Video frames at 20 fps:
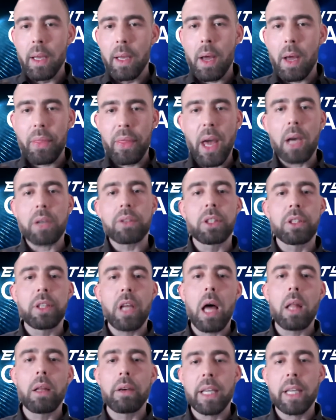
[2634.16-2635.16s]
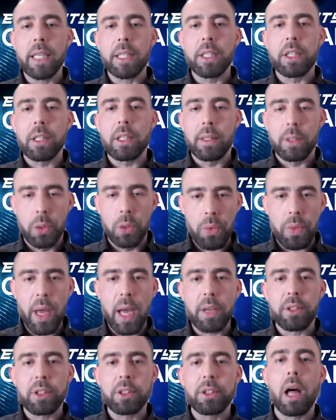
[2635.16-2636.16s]
$1,000 each,
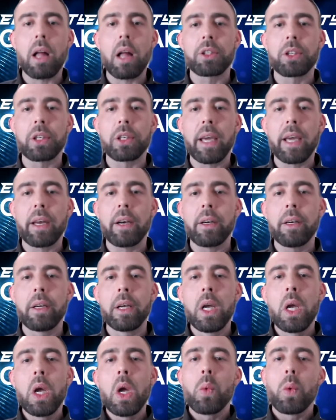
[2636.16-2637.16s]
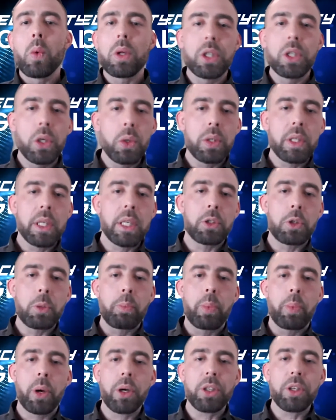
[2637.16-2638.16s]
$2,000 together, well, you need to
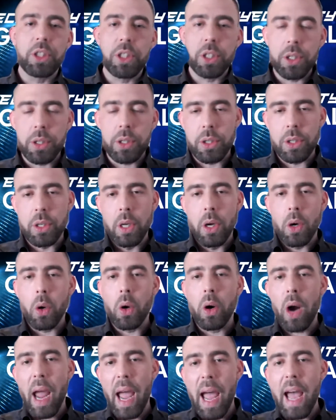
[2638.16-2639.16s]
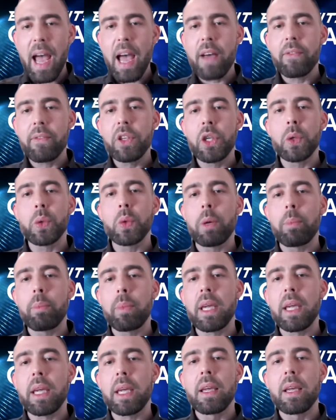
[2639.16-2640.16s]
purchase or have
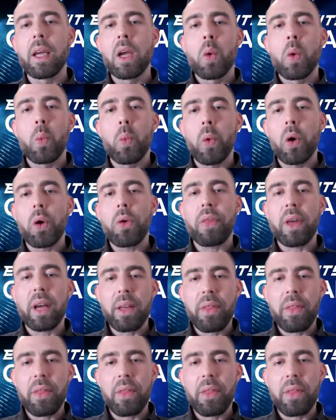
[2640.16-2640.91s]
UME worth